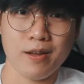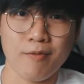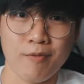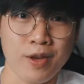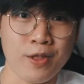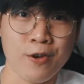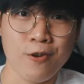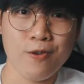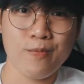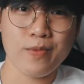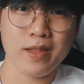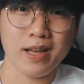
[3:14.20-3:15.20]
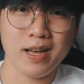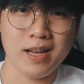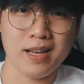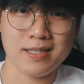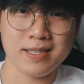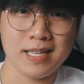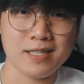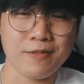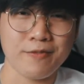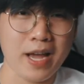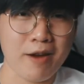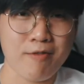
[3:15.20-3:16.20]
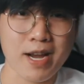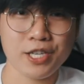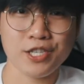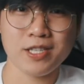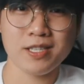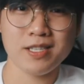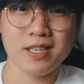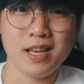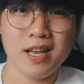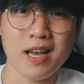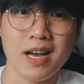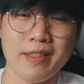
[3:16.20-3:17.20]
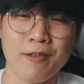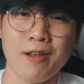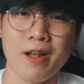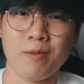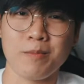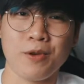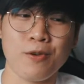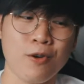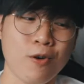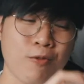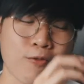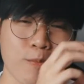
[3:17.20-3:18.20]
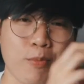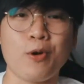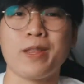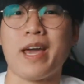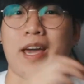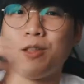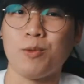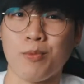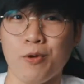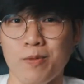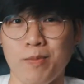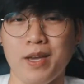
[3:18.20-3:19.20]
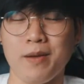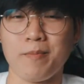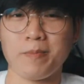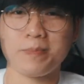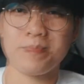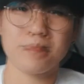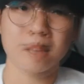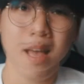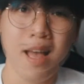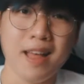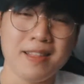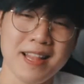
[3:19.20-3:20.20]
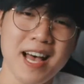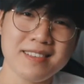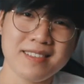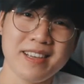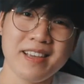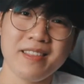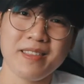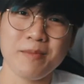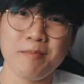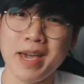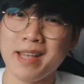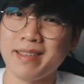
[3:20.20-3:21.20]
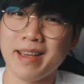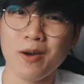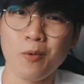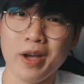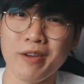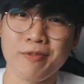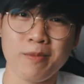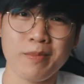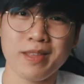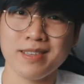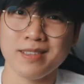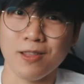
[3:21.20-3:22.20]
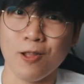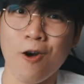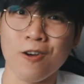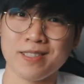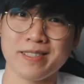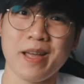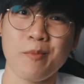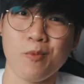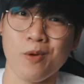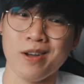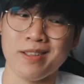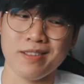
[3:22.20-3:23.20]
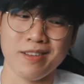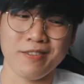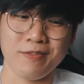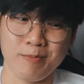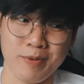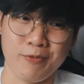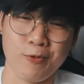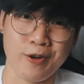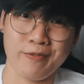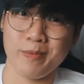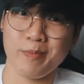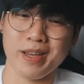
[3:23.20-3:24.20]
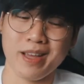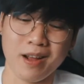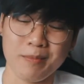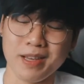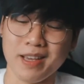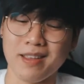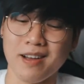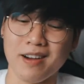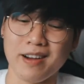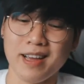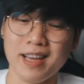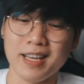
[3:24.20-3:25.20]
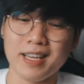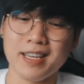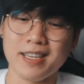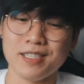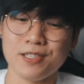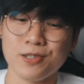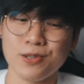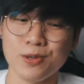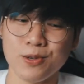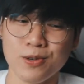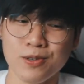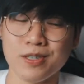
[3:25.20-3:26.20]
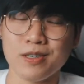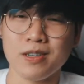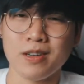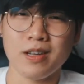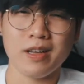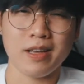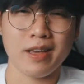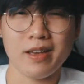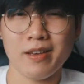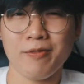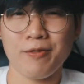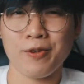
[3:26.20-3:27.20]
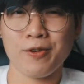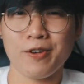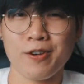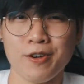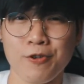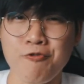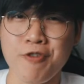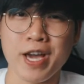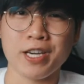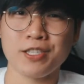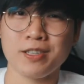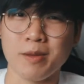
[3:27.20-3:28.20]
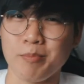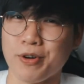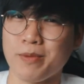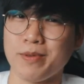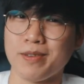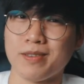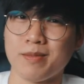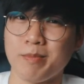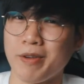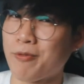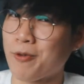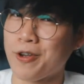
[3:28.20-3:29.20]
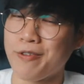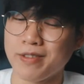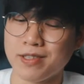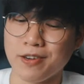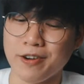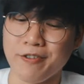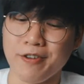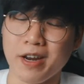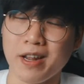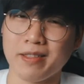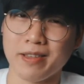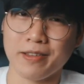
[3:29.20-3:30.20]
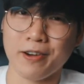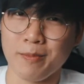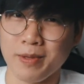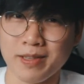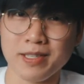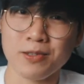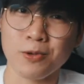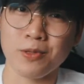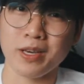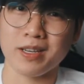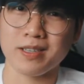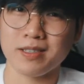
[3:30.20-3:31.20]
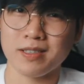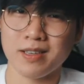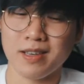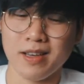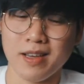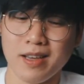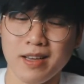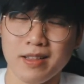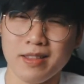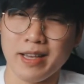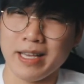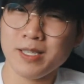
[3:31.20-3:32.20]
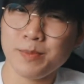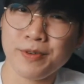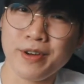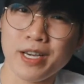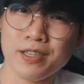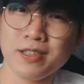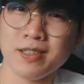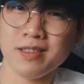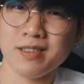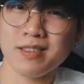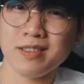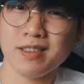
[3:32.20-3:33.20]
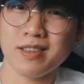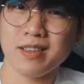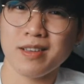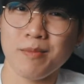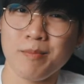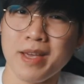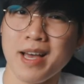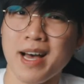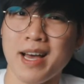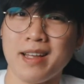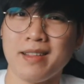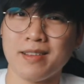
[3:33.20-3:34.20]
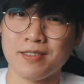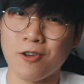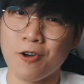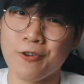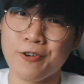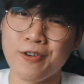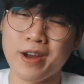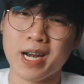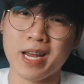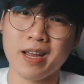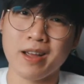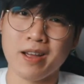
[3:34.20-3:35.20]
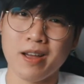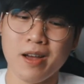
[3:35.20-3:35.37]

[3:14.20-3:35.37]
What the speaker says: video a sense of direction, and it'll help you go from point A to point B. Lastly, the main takeaway from this long step one of before even picking up the guitar is to give your creation a purpose. Before you even start creating, determine these two things: the inspiration behind the song you're creating